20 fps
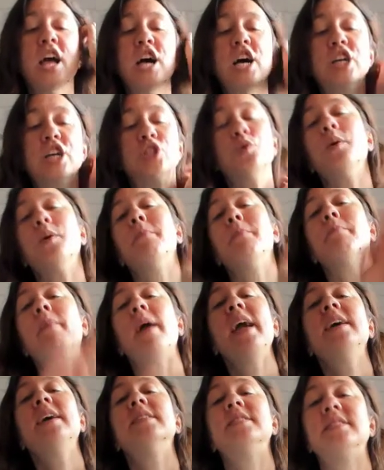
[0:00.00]
So it
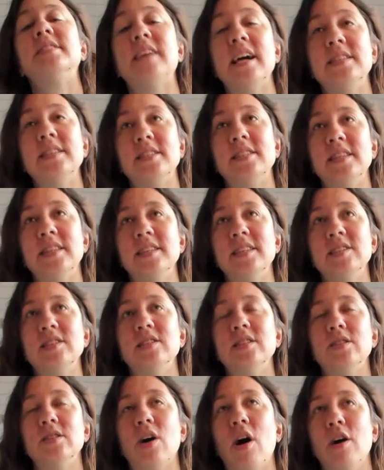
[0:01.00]
makes sense that this
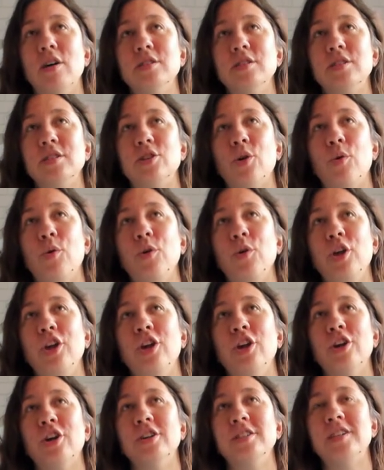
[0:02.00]
is also
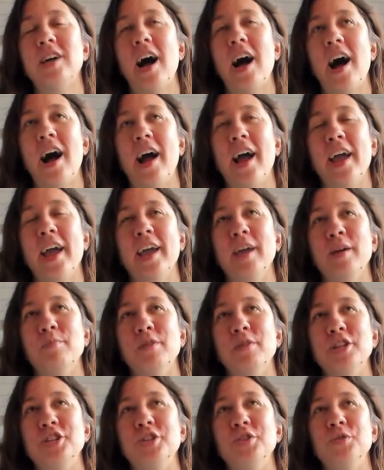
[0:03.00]
your time
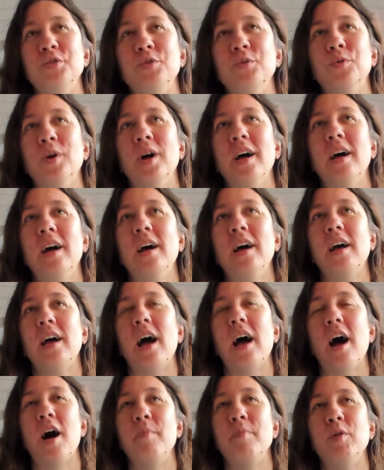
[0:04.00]
to
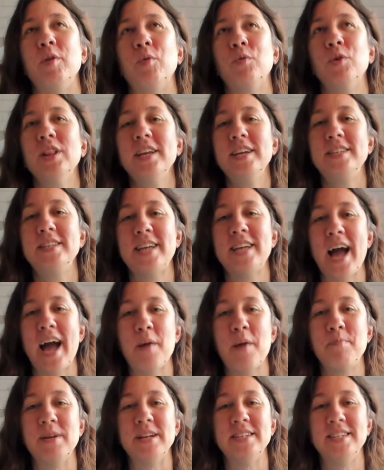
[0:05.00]
really
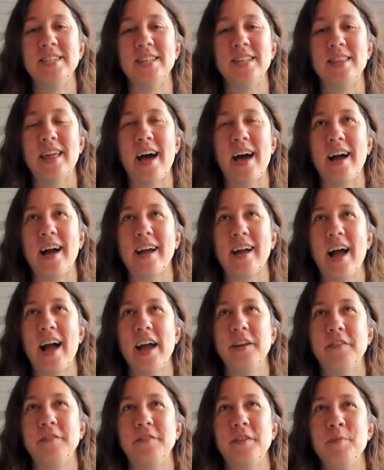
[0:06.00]
tap into that
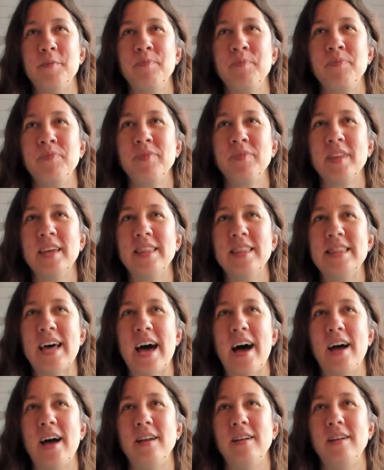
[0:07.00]
kind of,
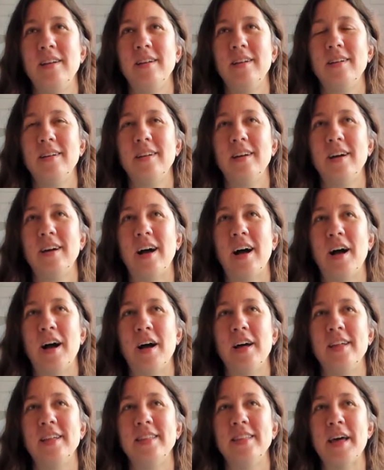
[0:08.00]
that
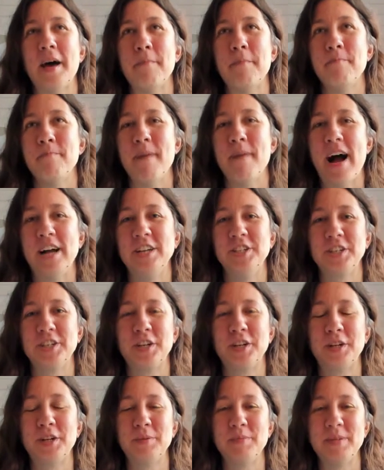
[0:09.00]

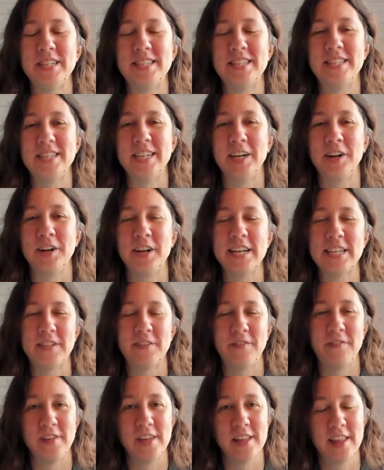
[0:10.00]
magical, mysterious
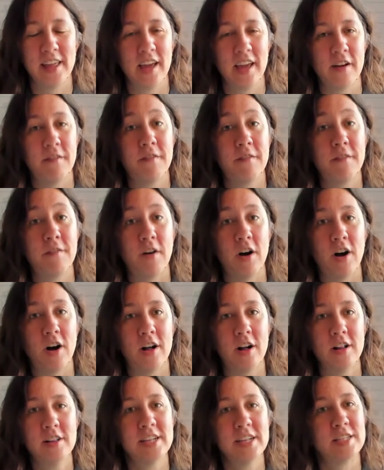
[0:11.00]
feeling of
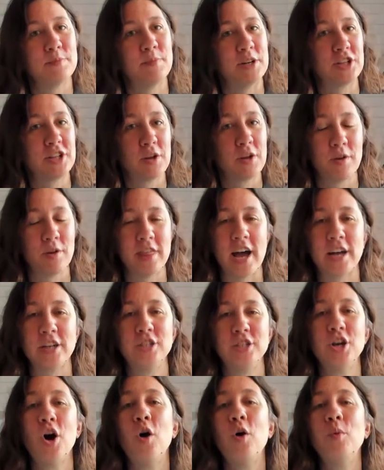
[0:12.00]
fall, especially with
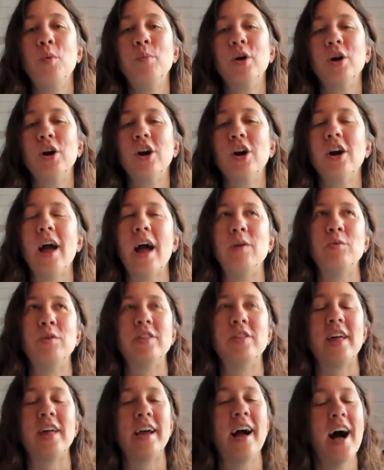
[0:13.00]
October and
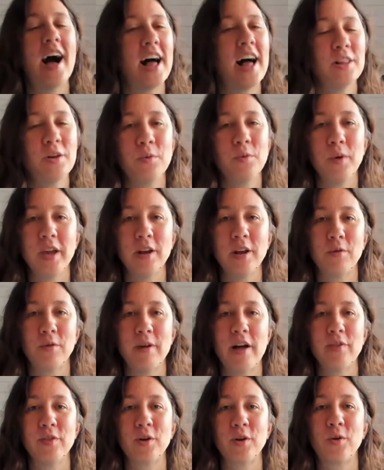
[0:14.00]
with like Halloween
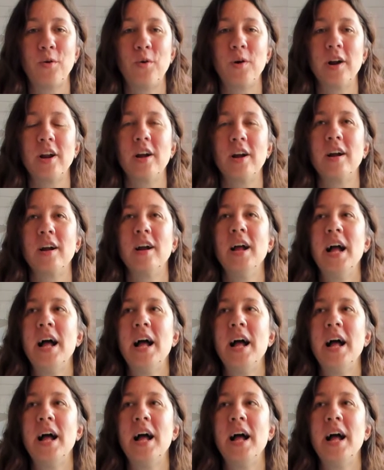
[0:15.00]
around the corner.